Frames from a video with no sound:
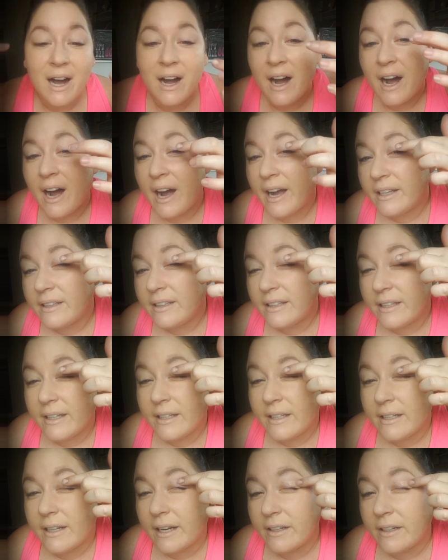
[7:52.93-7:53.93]

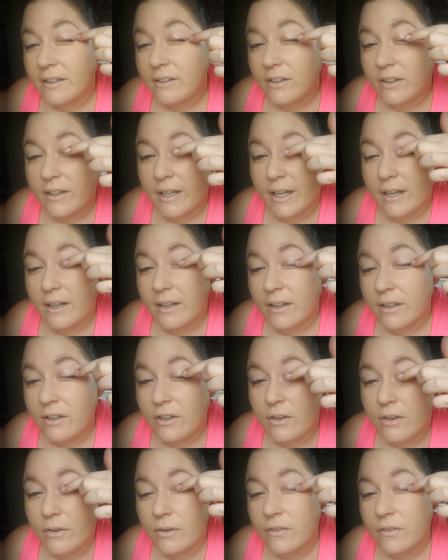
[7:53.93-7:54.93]
eyelid kind of looking
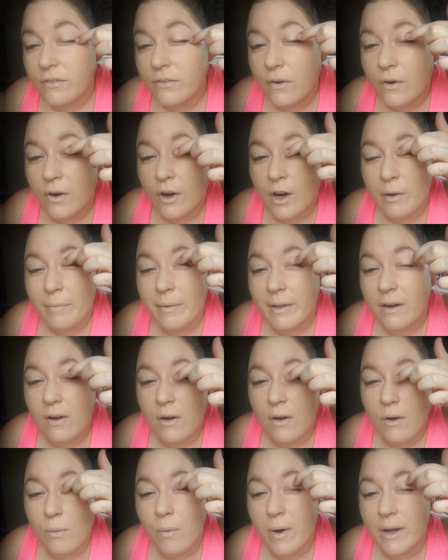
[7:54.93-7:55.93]
uniform and
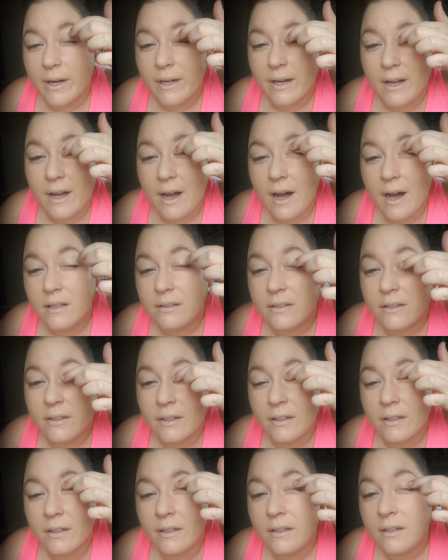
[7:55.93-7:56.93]
all one
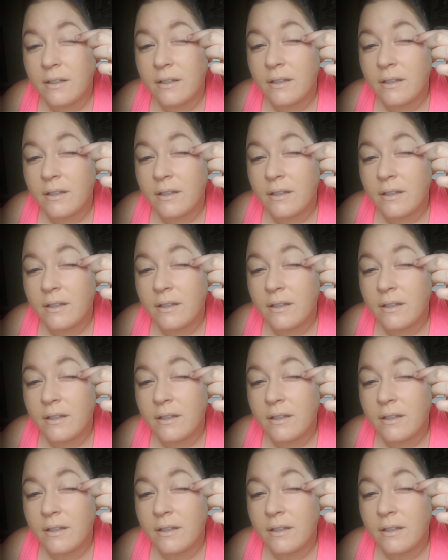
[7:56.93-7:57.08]
color.